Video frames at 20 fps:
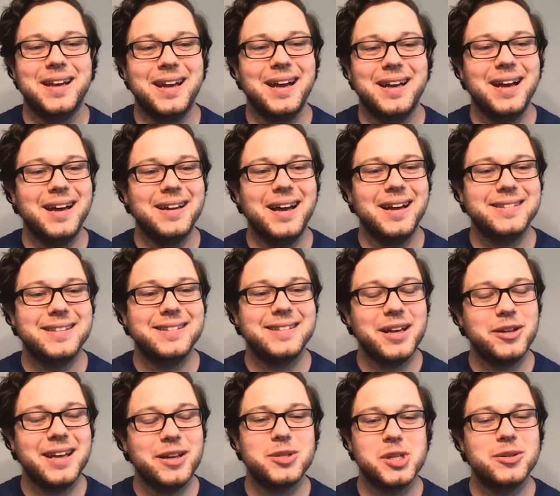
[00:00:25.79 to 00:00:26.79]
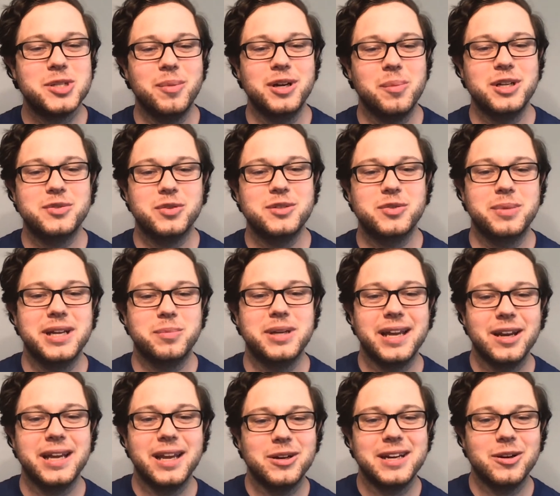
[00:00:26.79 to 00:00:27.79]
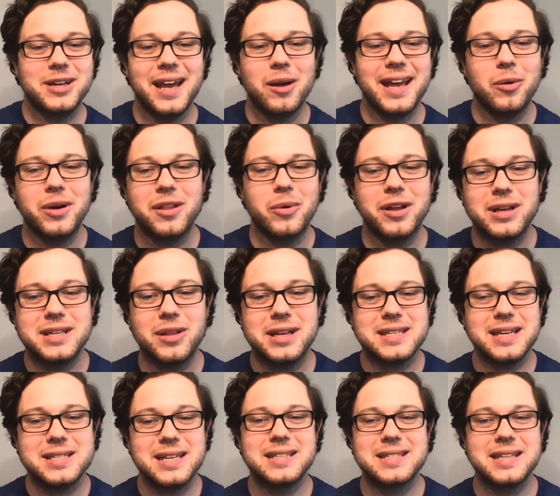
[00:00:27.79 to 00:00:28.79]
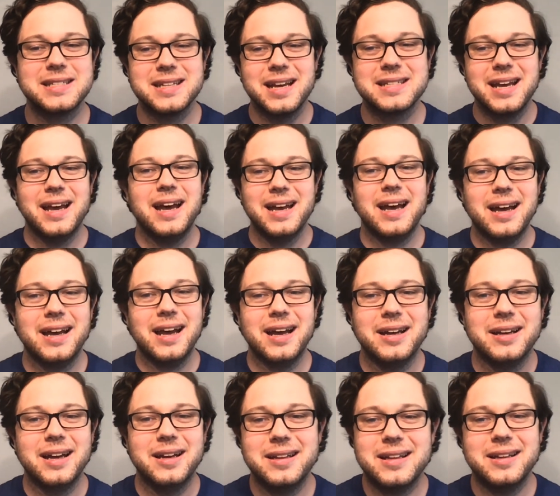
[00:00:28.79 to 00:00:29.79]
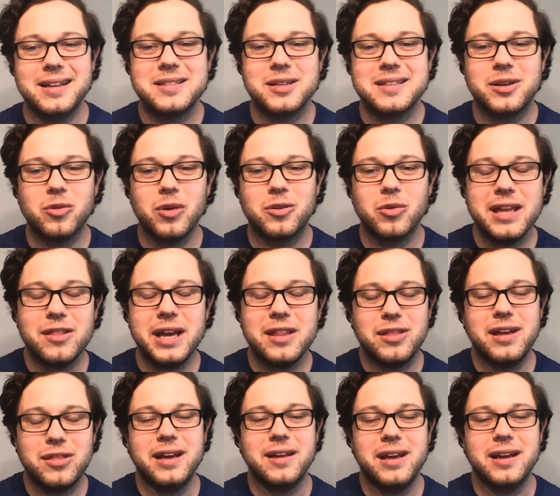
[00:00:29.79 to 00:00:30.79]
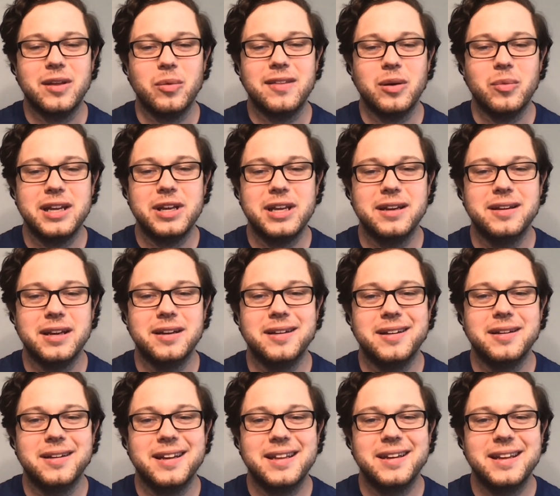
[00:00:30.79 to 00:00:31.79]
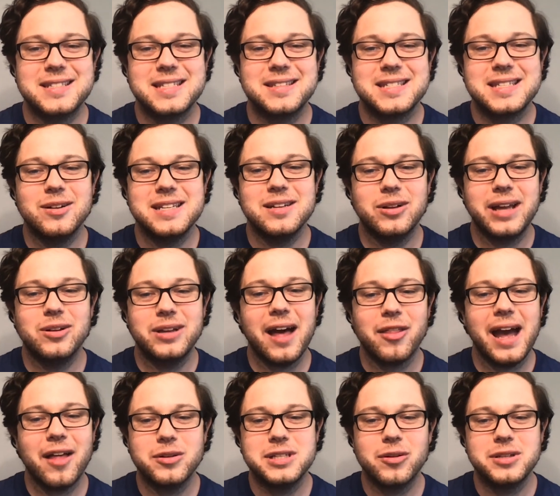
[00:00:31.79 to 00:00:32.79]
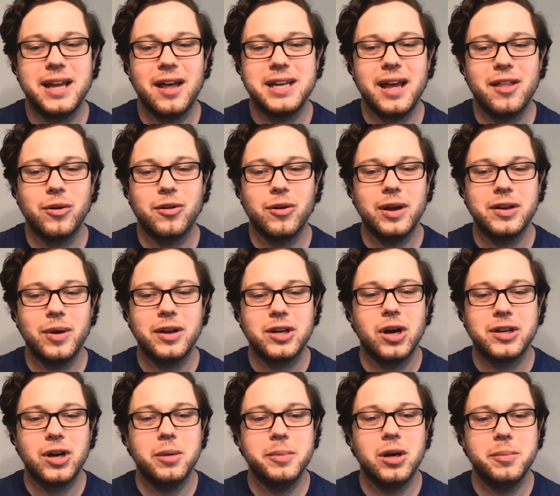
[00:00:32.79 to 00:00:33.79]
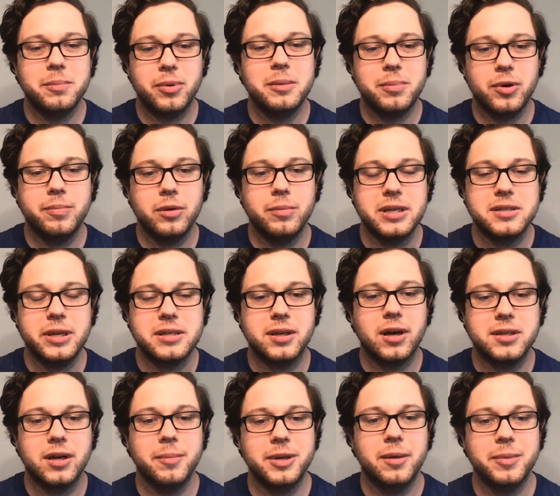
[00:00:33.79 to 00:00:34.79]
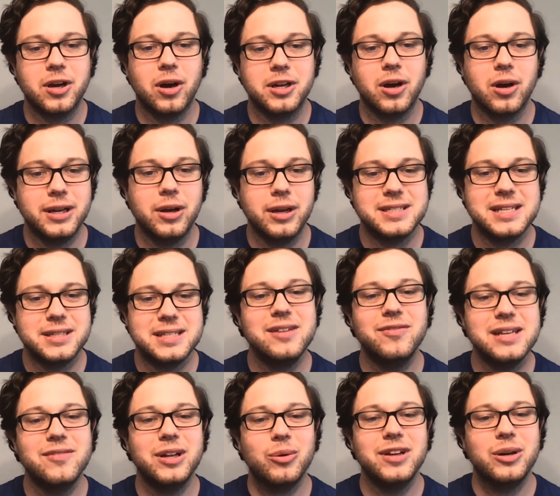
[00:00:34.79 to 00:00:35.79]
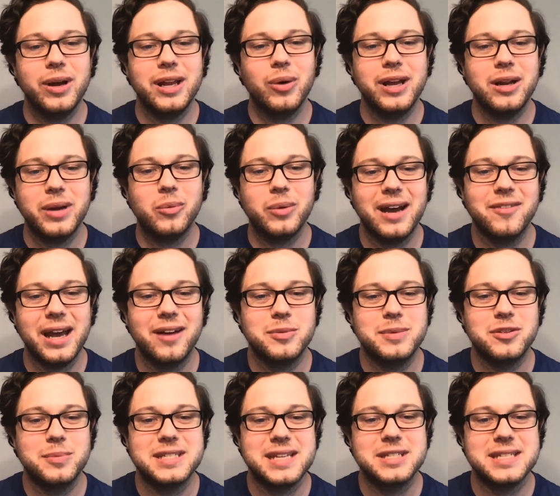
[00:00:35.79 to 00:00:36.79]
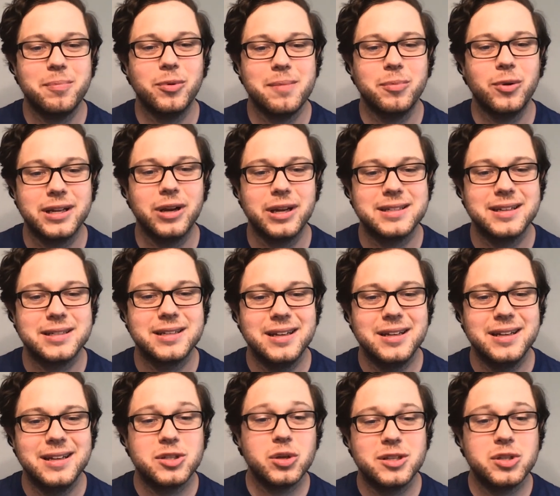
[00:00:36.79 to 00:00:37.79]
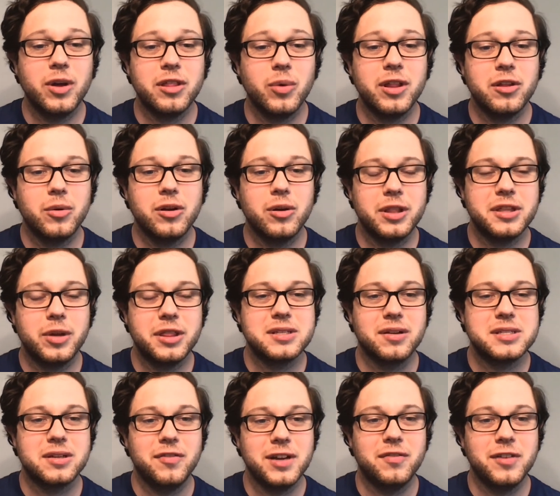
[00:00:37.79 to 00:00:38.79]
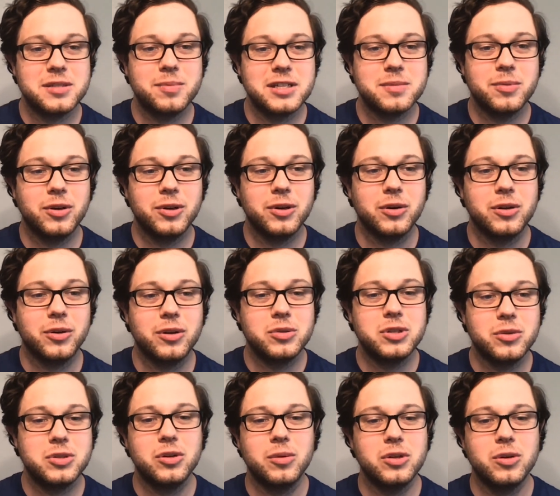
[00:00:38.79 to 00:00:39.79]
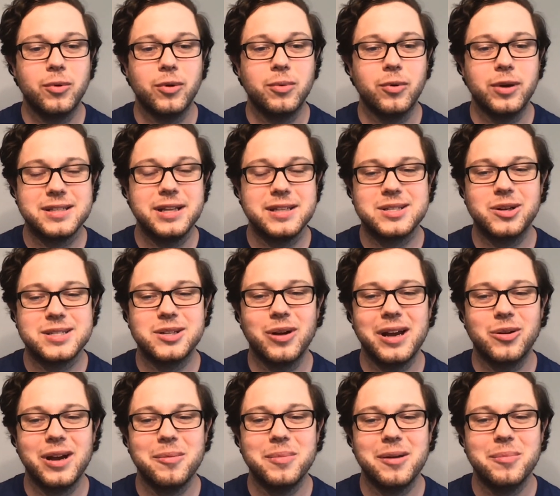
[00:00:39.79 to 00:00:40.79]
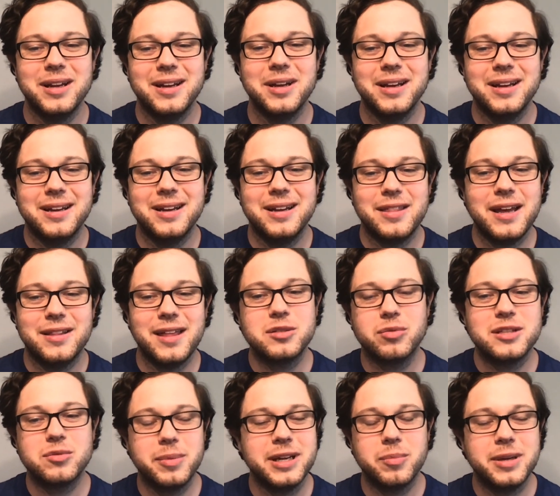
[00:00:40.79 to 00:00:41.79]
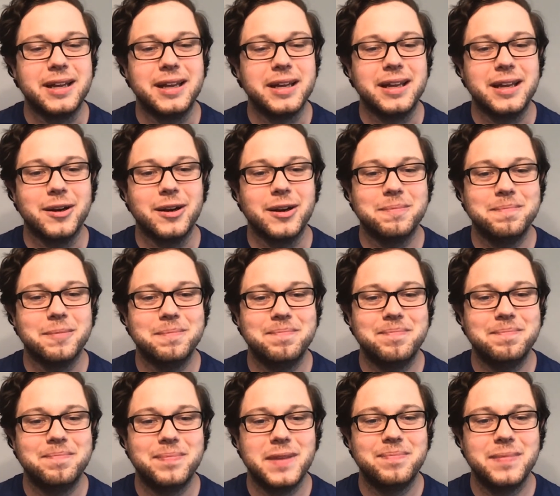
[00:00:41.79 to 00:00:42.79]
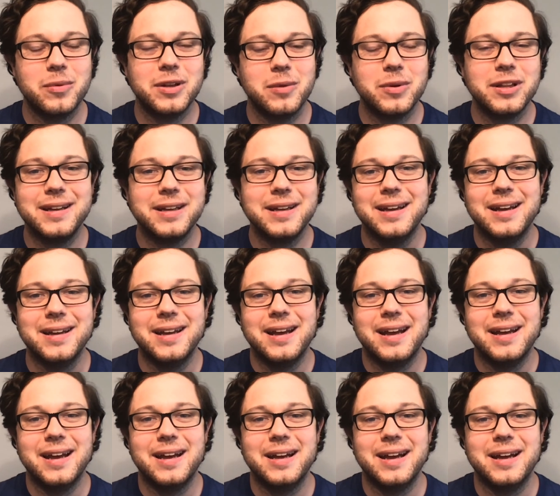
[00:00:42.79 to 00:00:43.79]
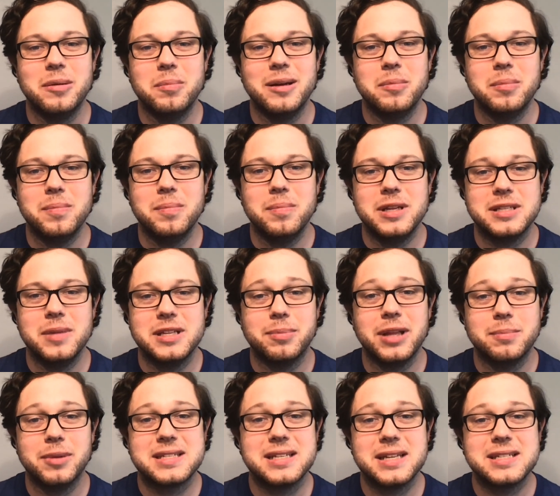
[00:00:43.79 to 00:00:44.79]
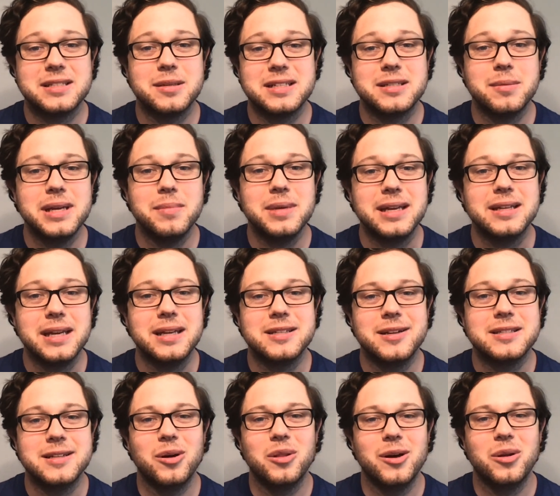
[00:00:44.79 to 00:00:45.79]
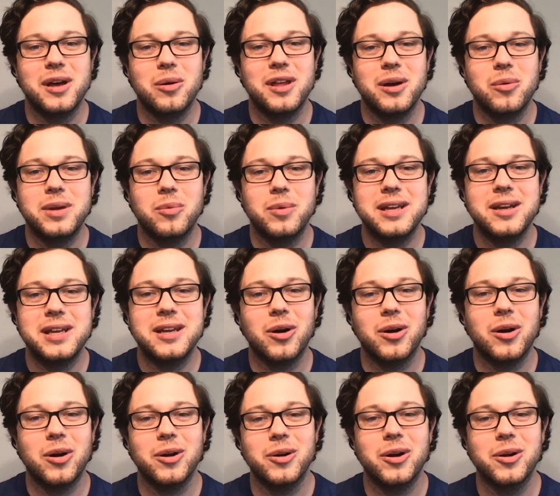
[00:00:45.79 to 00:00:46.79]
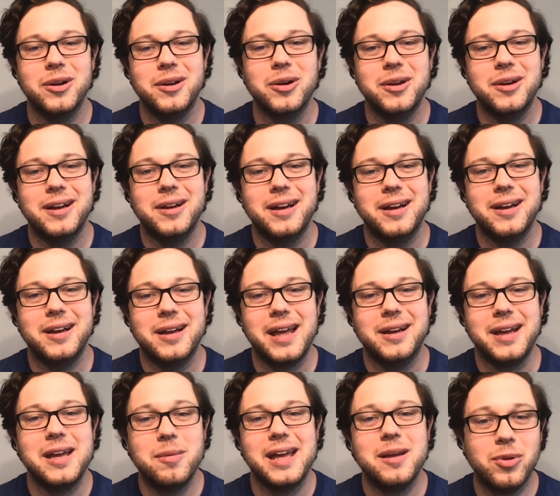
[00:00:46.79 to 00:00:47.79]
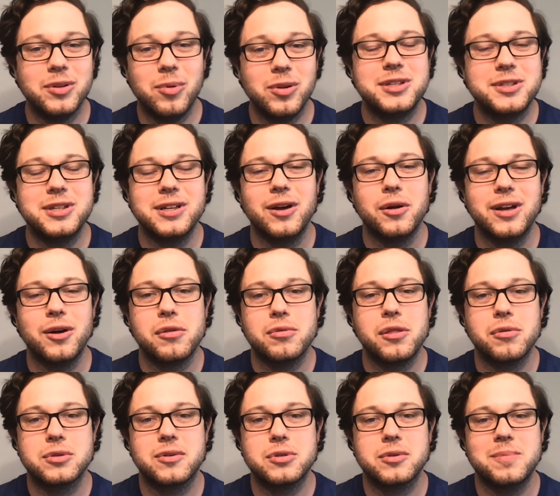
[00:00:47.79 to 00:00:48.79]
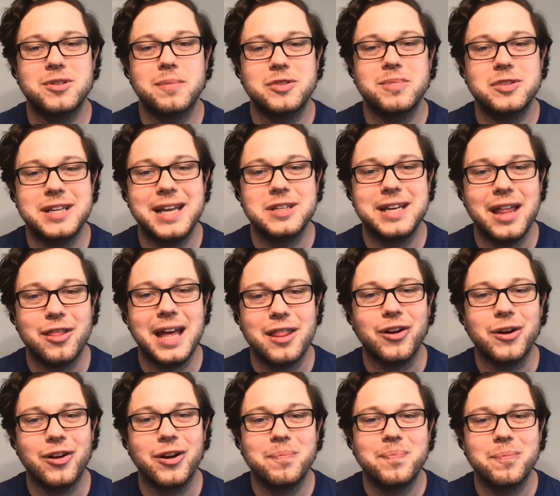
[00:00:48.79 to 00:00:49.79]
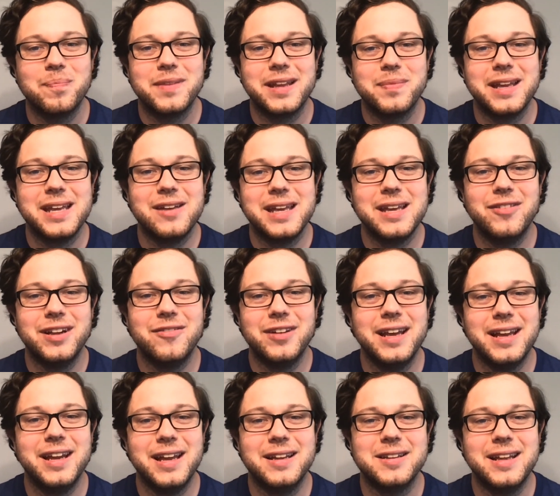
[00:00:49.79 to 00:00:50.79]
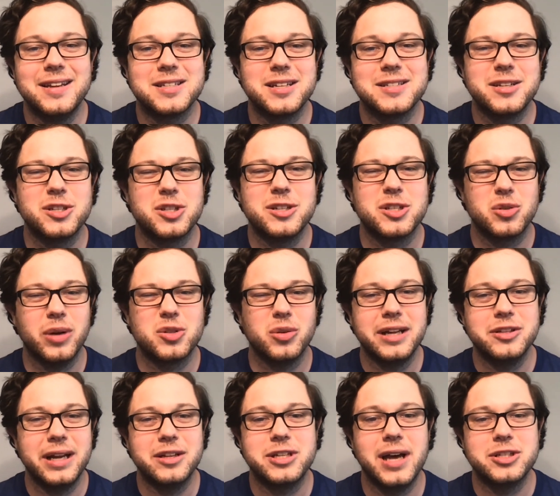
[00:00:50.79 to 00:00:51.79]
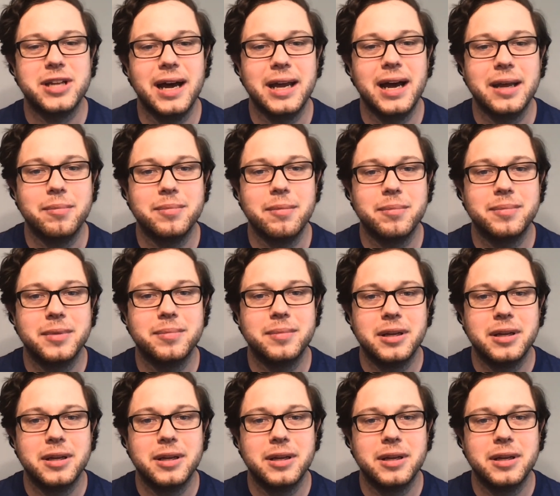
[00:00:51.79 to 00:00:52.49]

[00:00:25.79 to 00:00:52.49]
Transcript: Uh, thank you so much for being here today with us. It's uh, it's a great thing that we can still gather together around a common purpose, a common cause, even when we have to be separate. So, whether you're with us on Facebook or YouTube or Instagram, thanks for being here. It really uh, is a blessing to me to know that we are uh, able to go through scripture together, even in such a strange time.